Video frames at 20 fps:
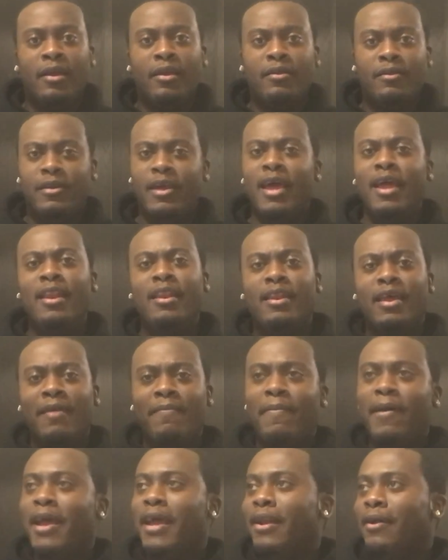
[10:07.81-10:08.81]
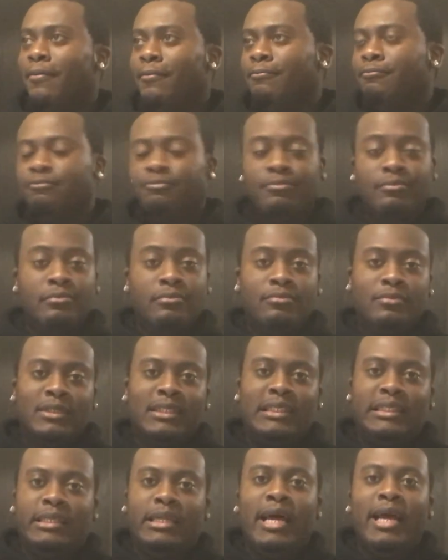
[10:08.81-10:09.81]
Then they made him
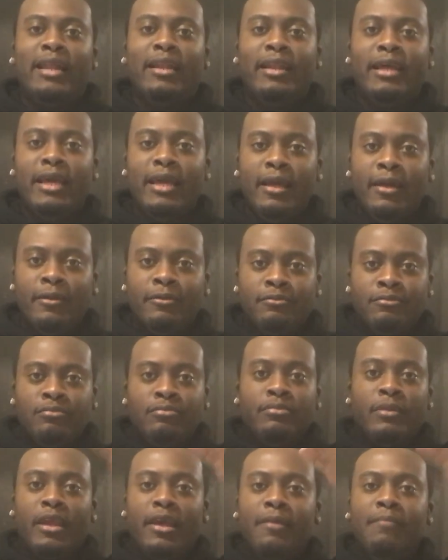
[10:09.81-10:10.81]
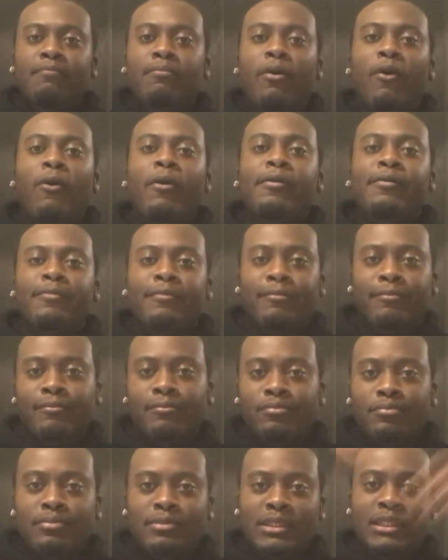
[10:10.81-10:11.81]
slightly important,
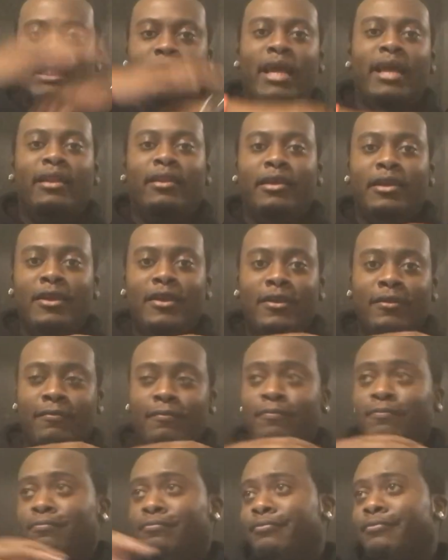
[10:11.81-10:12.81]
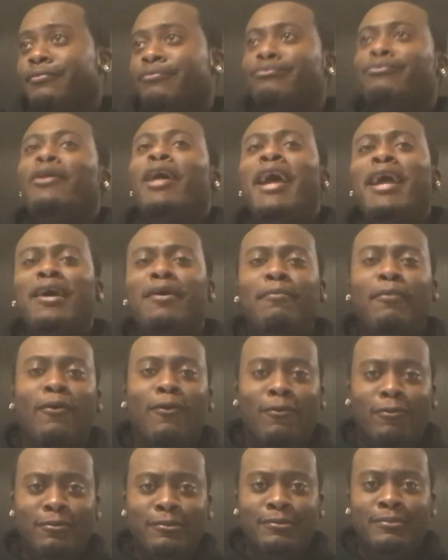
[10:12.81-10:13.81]
slightly
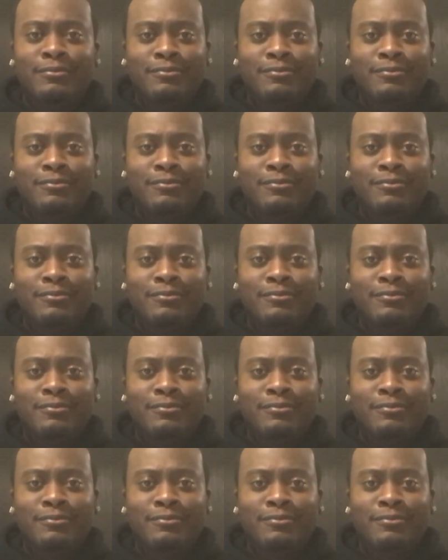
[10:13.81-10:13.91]
likable.